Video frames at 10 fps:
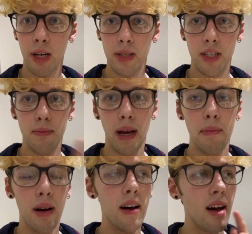acquisition
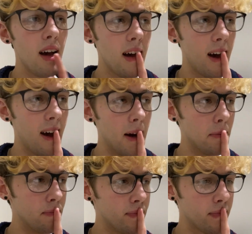paper.
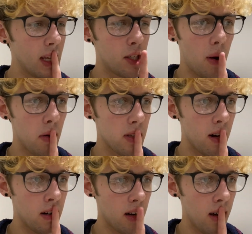Um, it's two hours
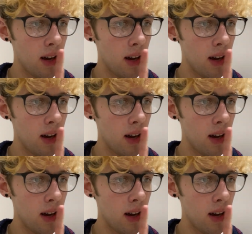long.